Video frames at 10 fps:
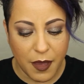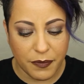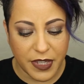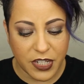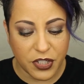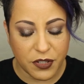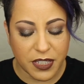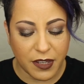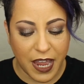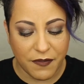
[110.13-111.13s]
they do
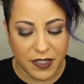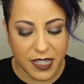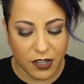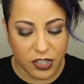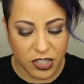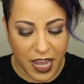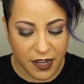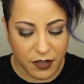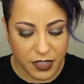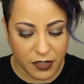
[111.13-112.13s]
still have the single
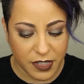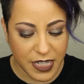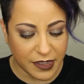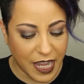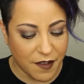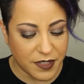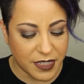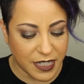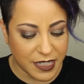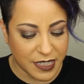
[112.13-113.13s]
shadows. It looks like they have
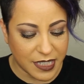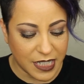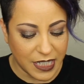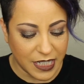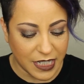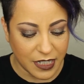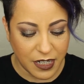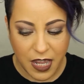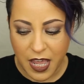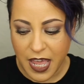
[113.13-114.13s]

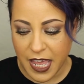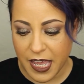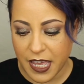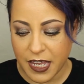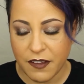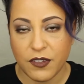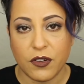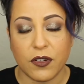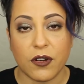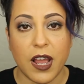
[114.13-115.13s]
16. And if
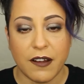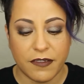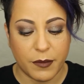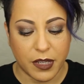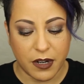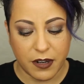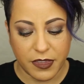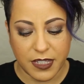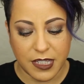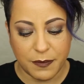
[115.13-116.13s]
you're not familiar,
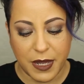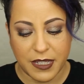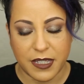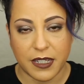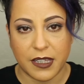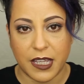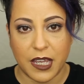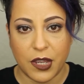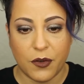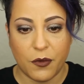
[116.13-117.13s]
this is
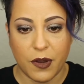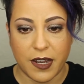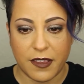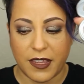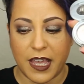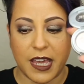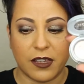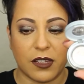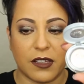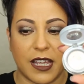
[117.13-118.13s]
basically what they
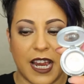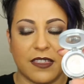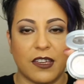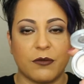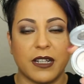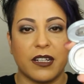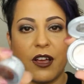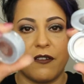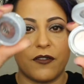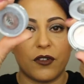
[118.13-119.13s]
look like. They
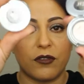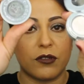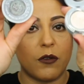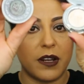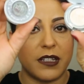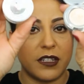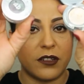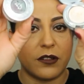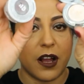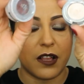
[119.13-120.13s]
retail for
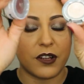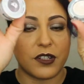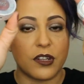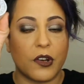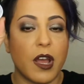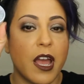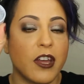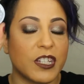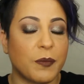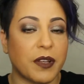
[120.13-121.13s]
$22. So
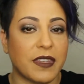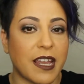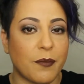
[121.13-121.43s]
to put that in